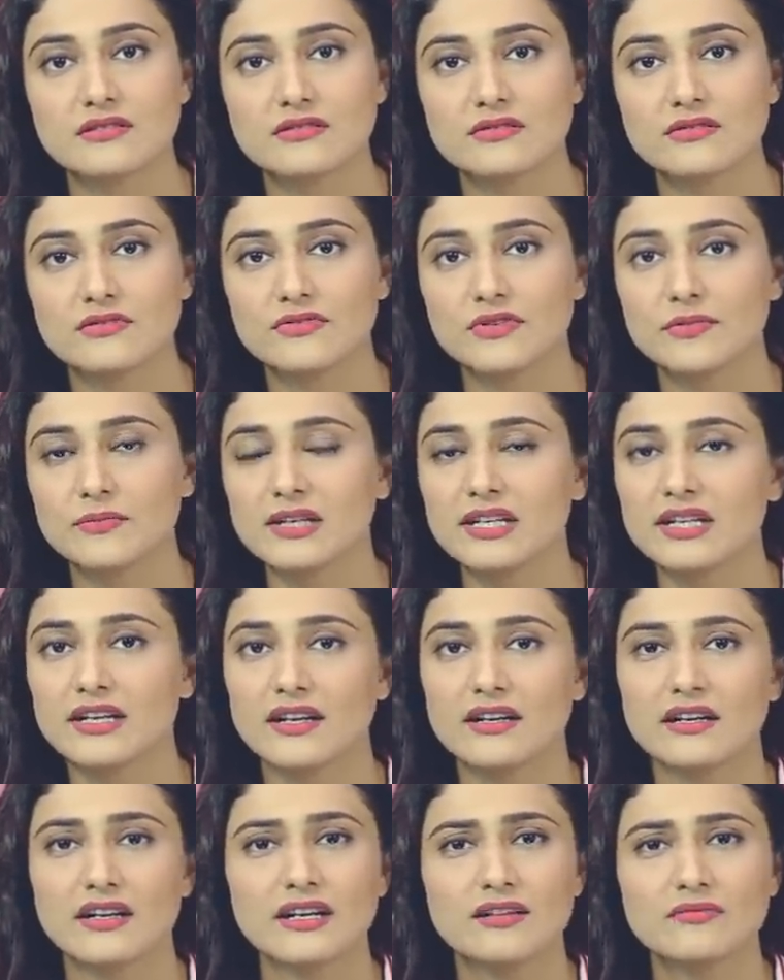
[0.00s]
So for me,
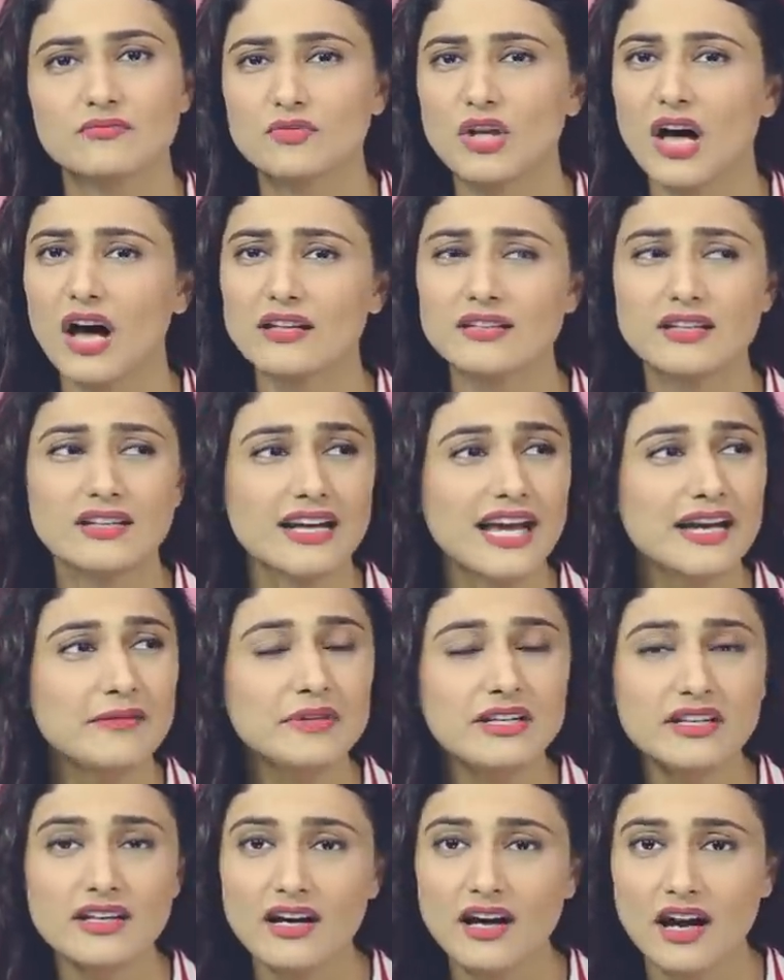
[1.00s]
yeah. the, the
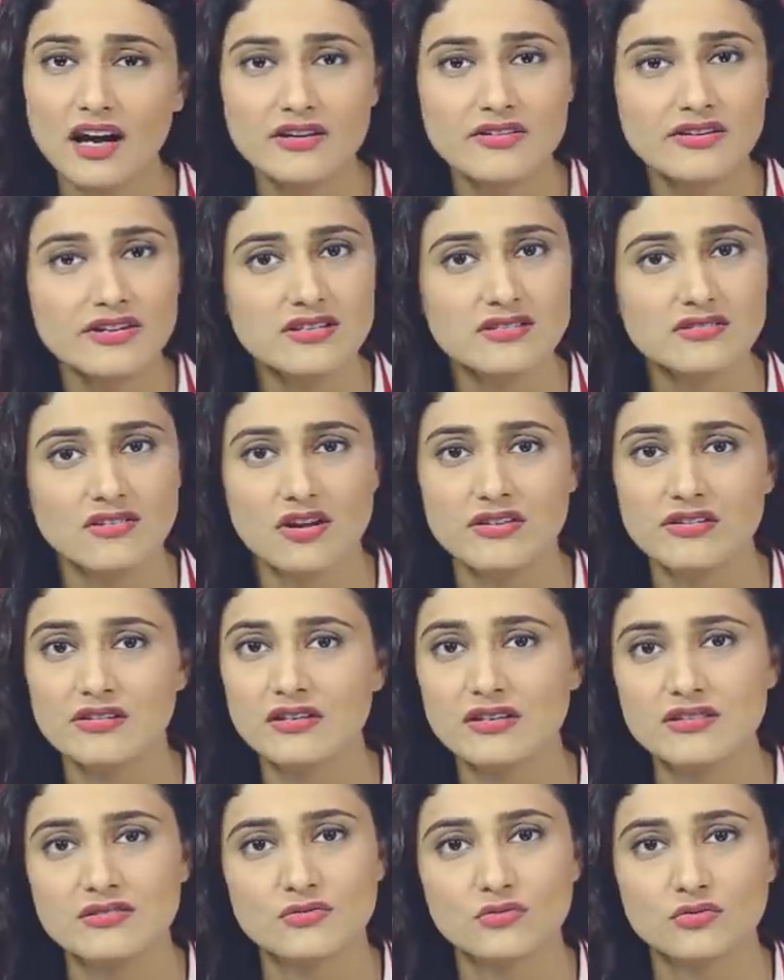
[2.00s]
climate in our country is not
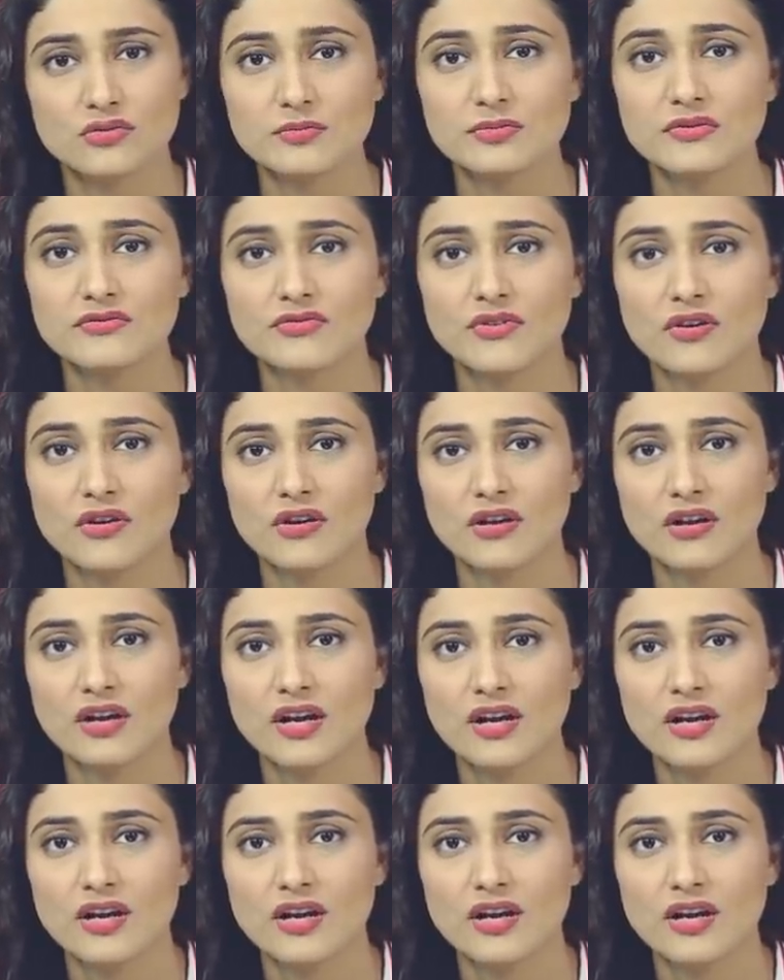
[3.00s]
really suitable for